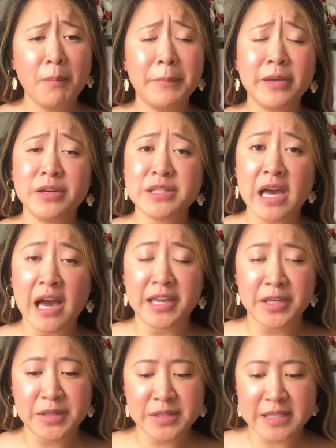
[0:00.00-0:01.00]
because I
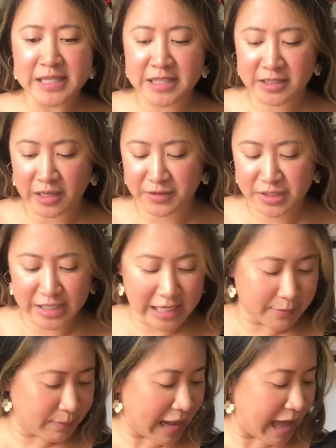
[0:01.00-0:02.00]
use this kind of
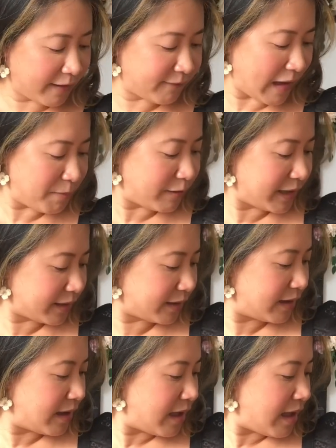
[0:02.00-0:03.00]
sheer black
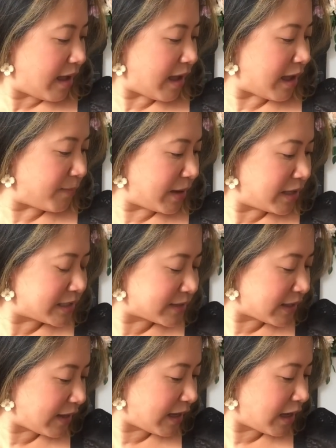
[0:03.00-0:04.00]
fabric,
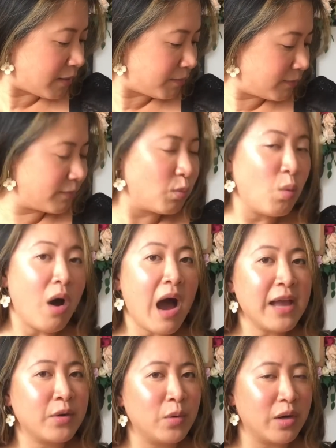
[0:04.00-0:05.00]
it's what
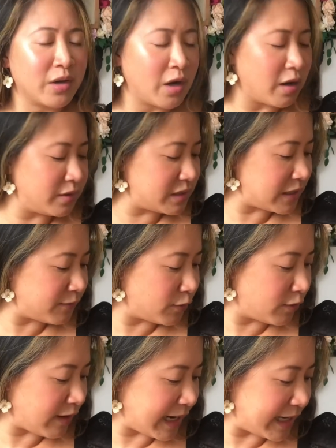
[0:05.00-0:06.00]
I call a cotton
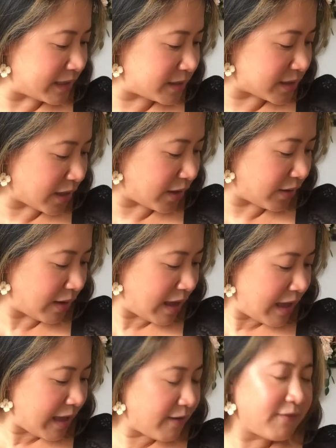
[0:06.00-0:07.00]
devoré. So
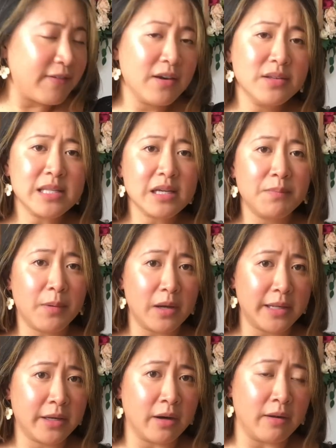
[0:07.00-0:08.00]
it feels like a
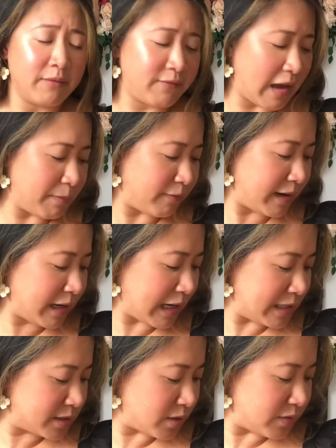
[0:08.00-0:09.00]
poly cotton fabric,
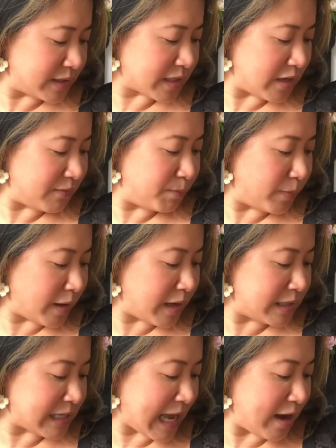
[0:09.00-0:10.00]
and it's got this kind of
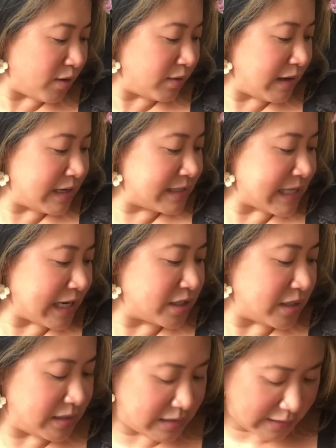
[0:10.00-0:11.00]
burned out
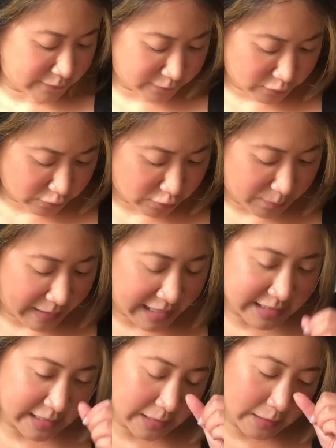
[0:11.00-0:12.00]
sections and a floral
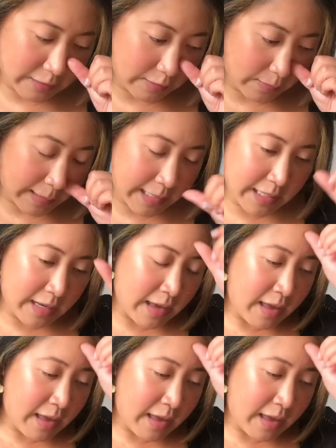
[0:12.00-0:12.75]
pattern through it.